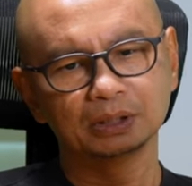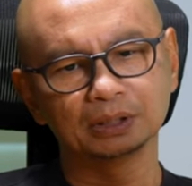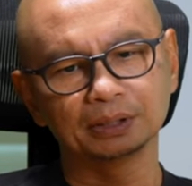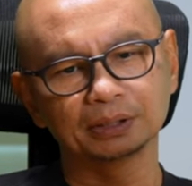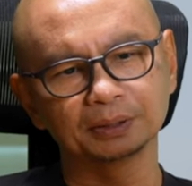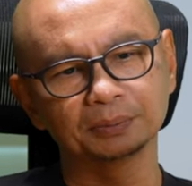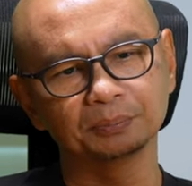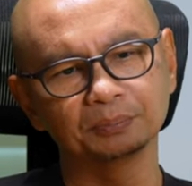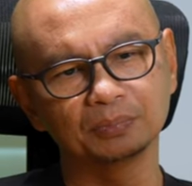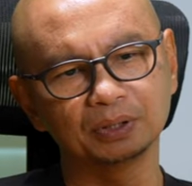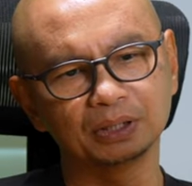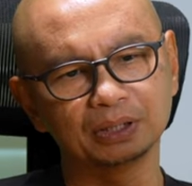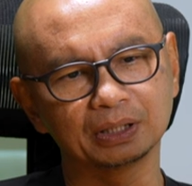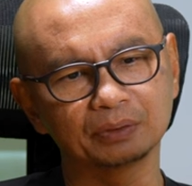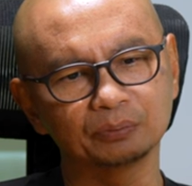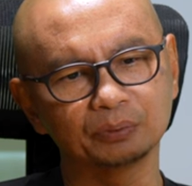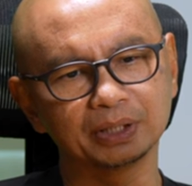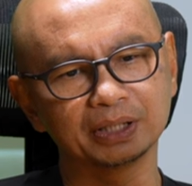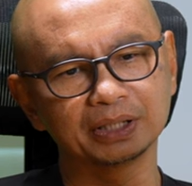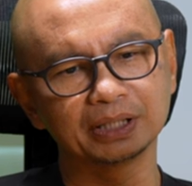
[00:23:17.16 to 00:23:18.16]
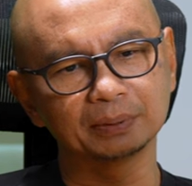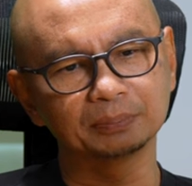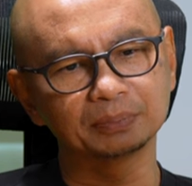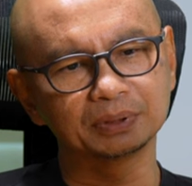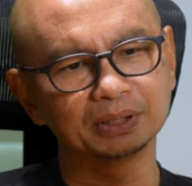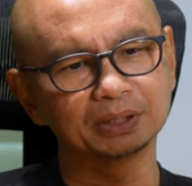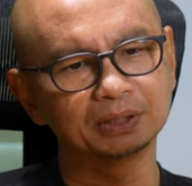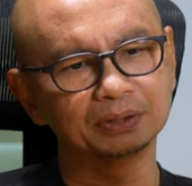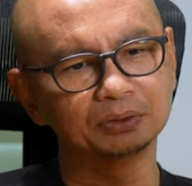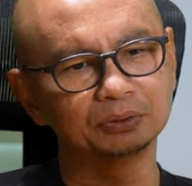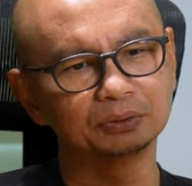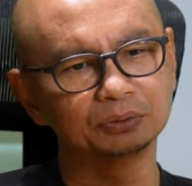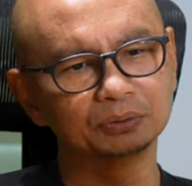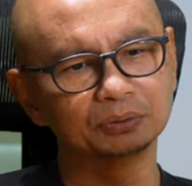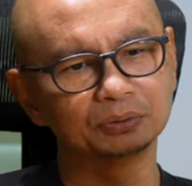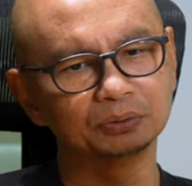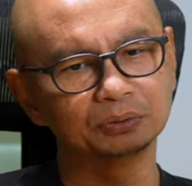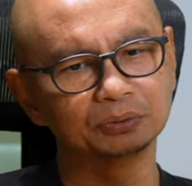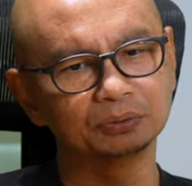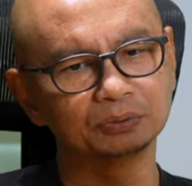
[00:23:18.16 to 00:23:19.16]
um, that we adapted
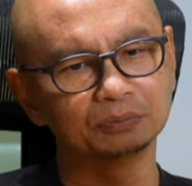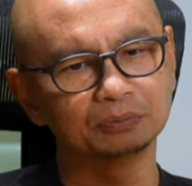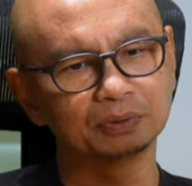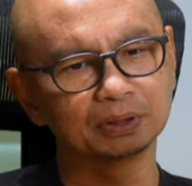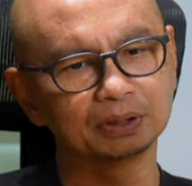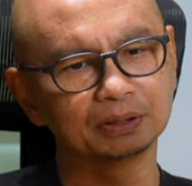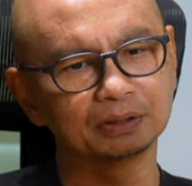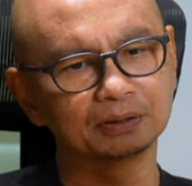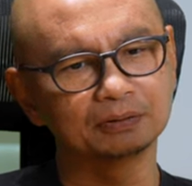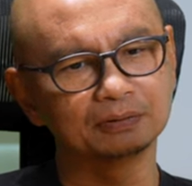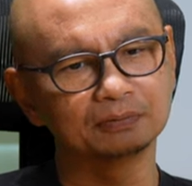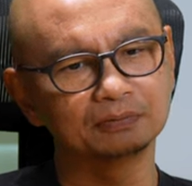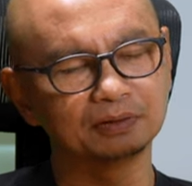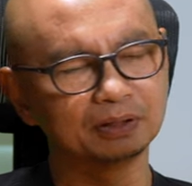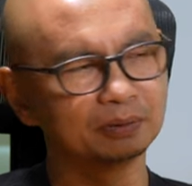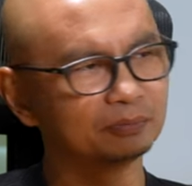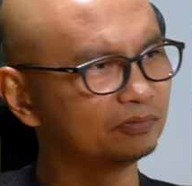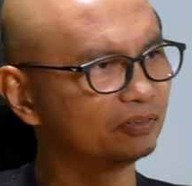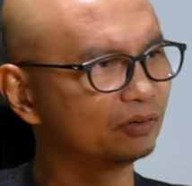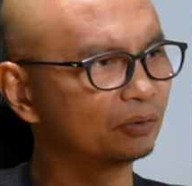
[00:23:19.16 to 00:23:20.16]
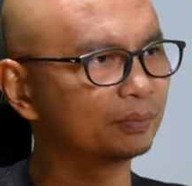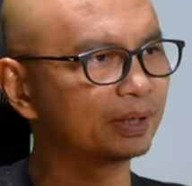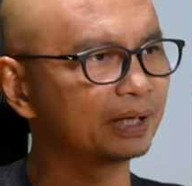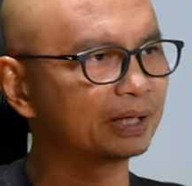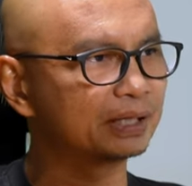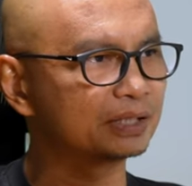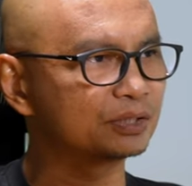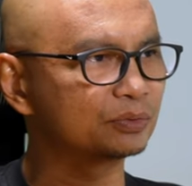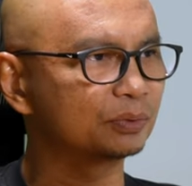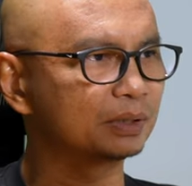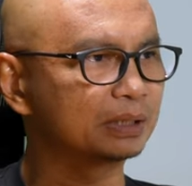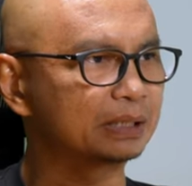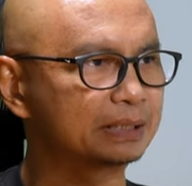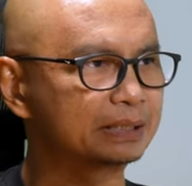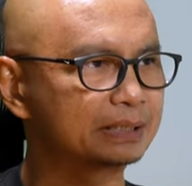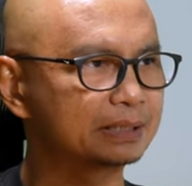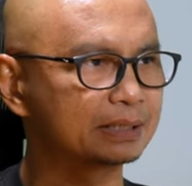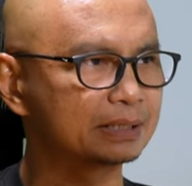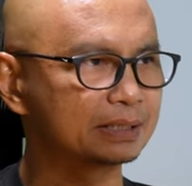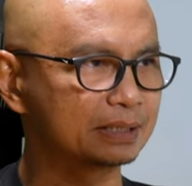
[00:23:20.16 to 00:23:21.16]
into uh, film format as well
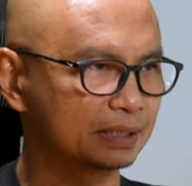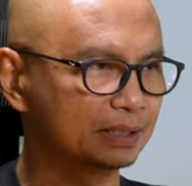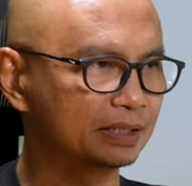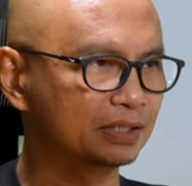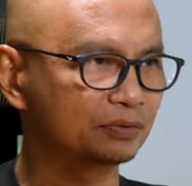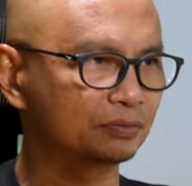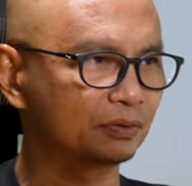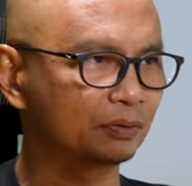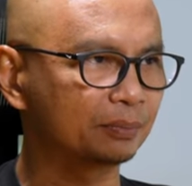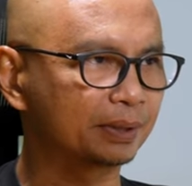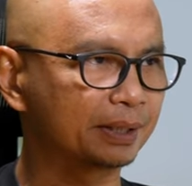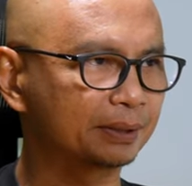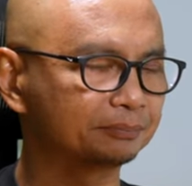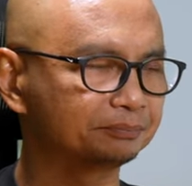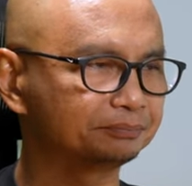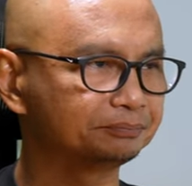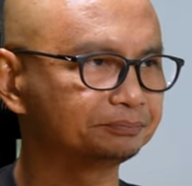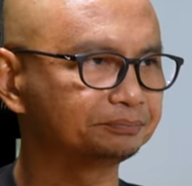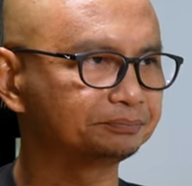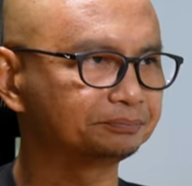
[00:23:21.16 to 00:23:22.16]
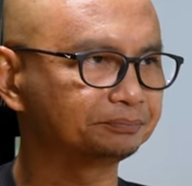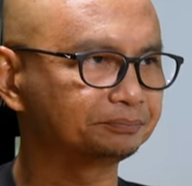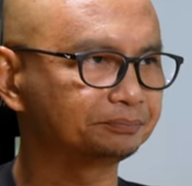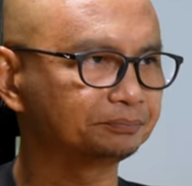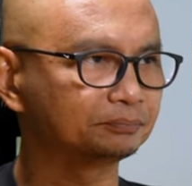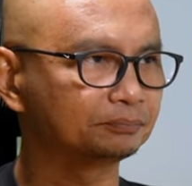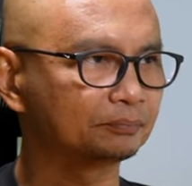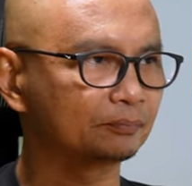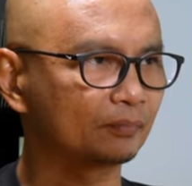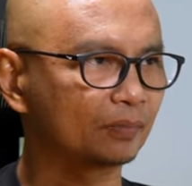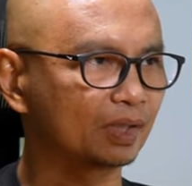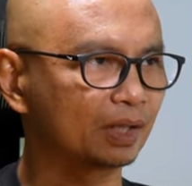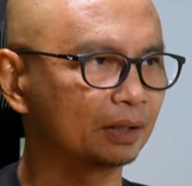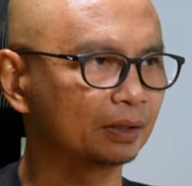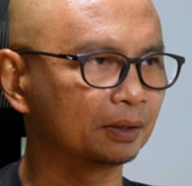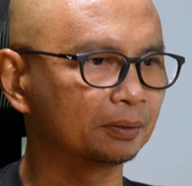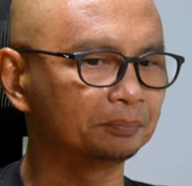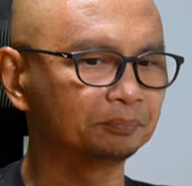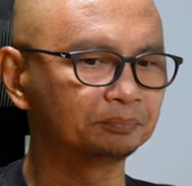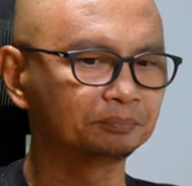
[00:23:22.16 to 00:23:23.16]
as series format.
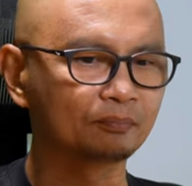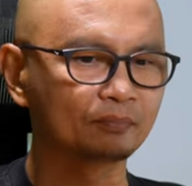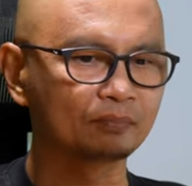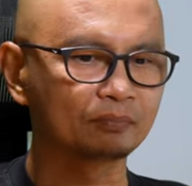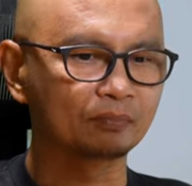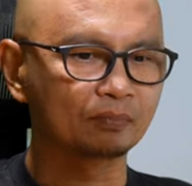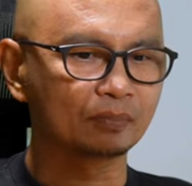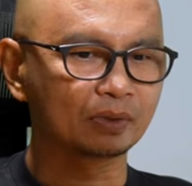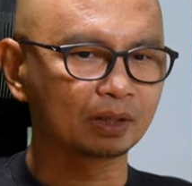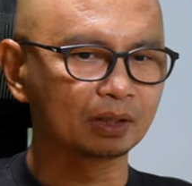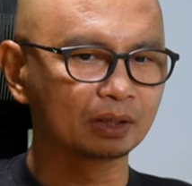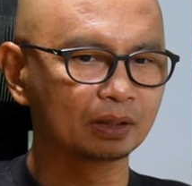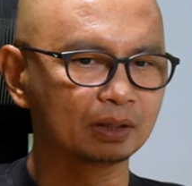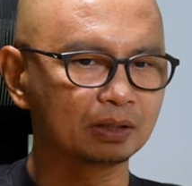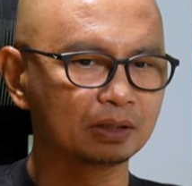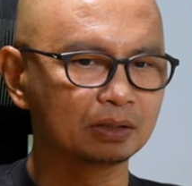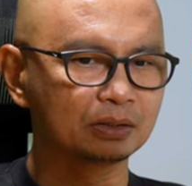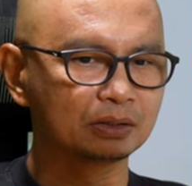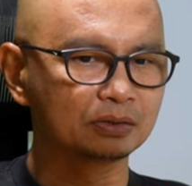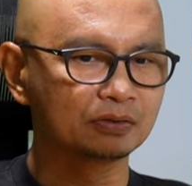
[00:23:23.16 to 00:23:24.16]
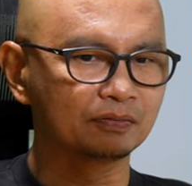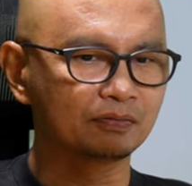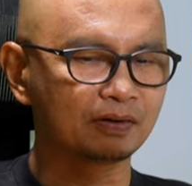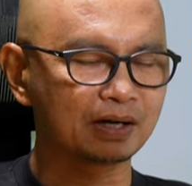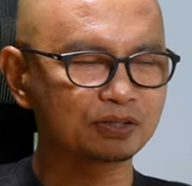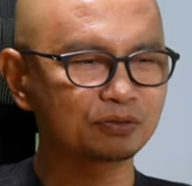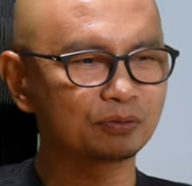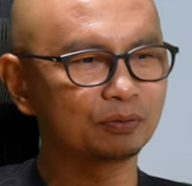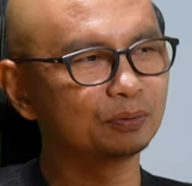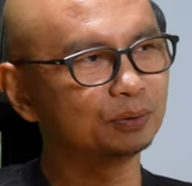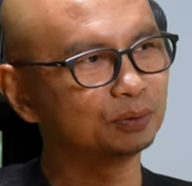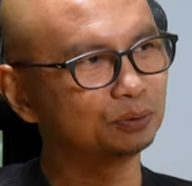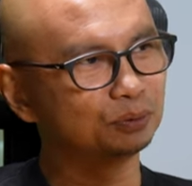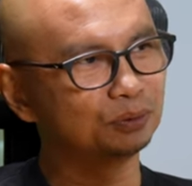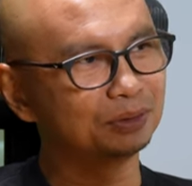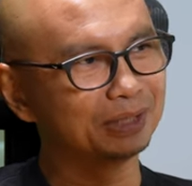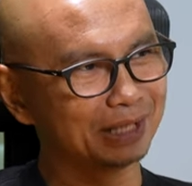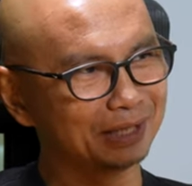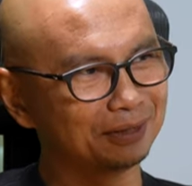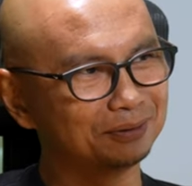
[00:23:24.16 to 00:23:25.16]
Um, fast forward to
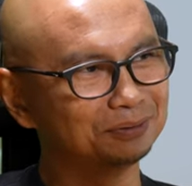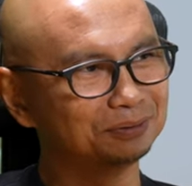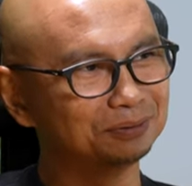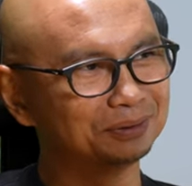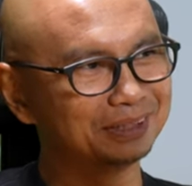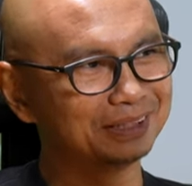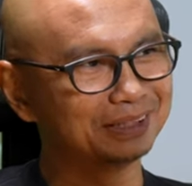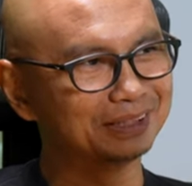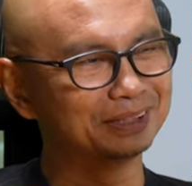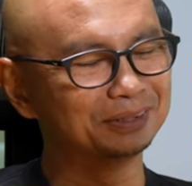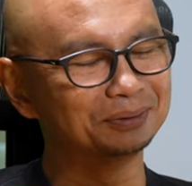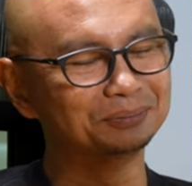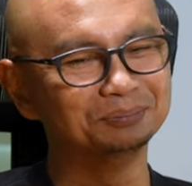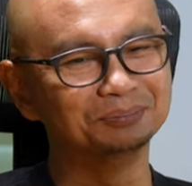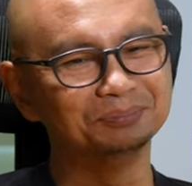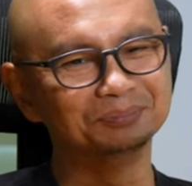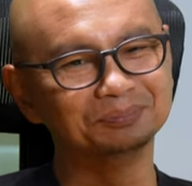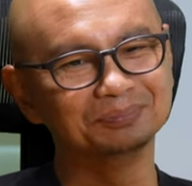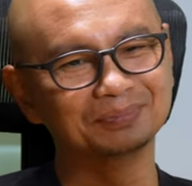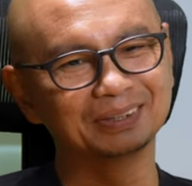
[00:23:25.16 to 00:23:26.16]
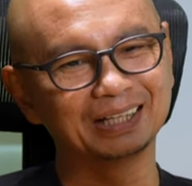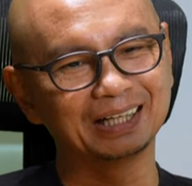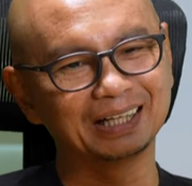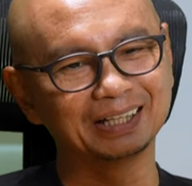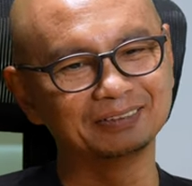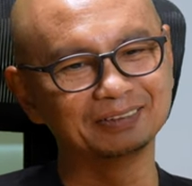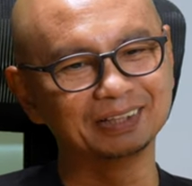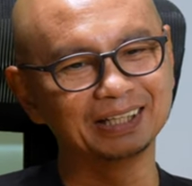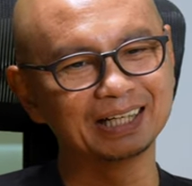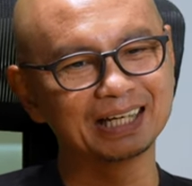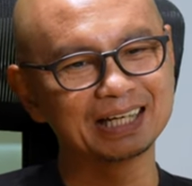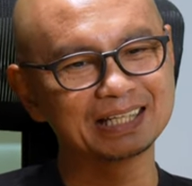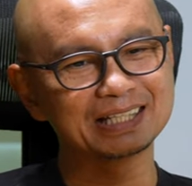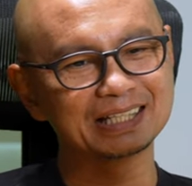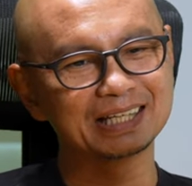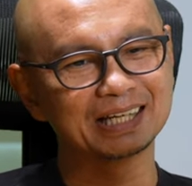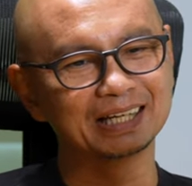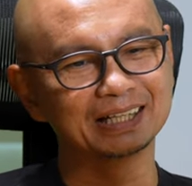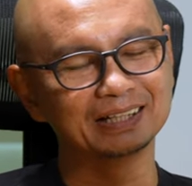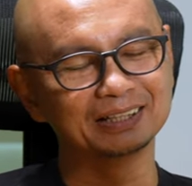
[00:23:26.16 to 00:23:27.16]
now, um, I
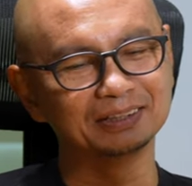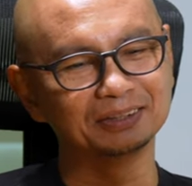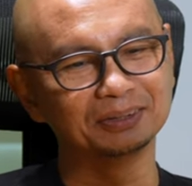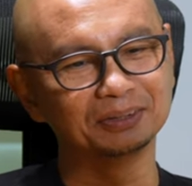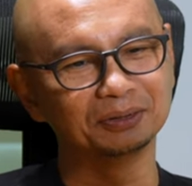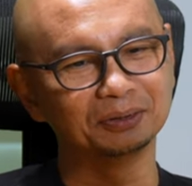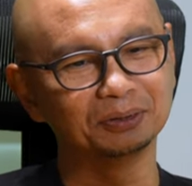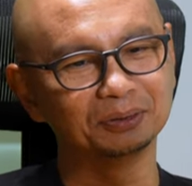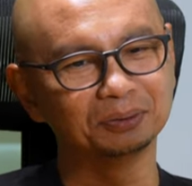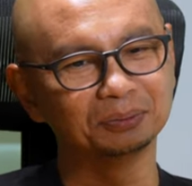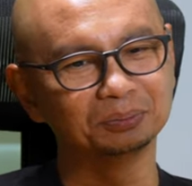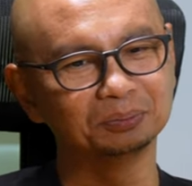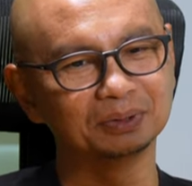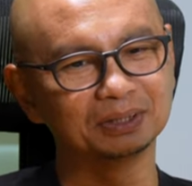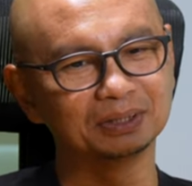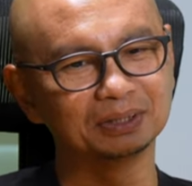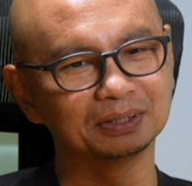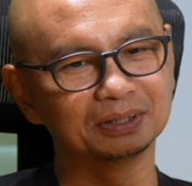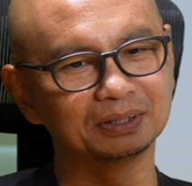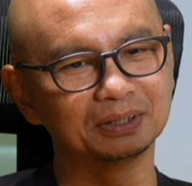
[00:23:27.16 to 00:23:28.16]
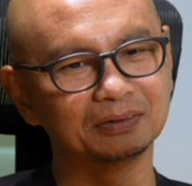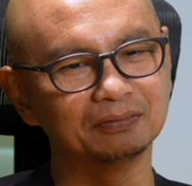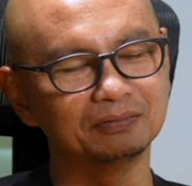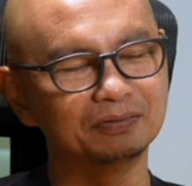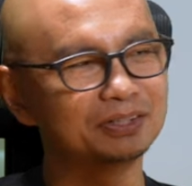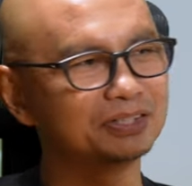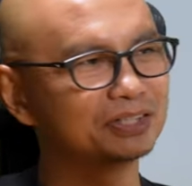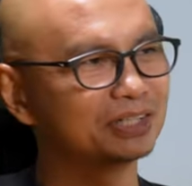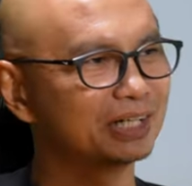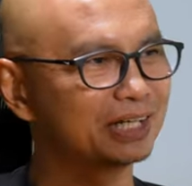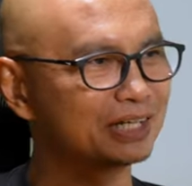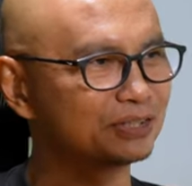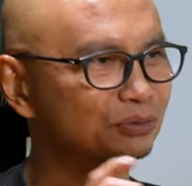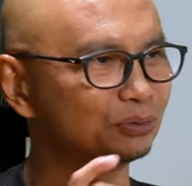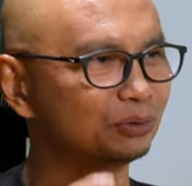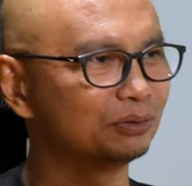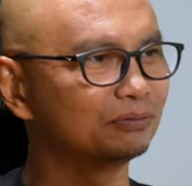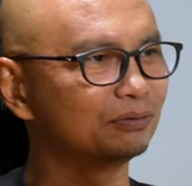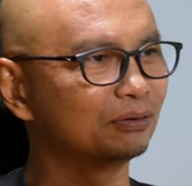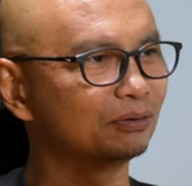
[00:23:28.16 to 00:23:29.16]
realized that you know uh, a vision has
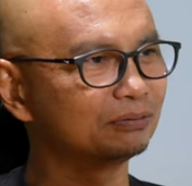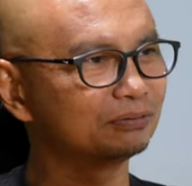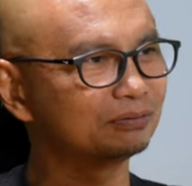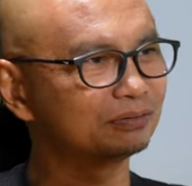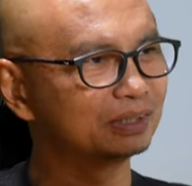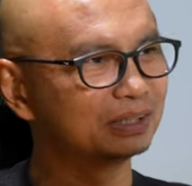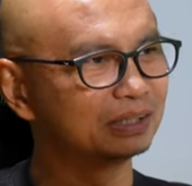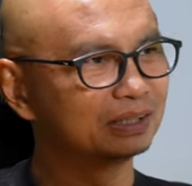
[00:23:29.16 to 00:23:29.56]
to evolve,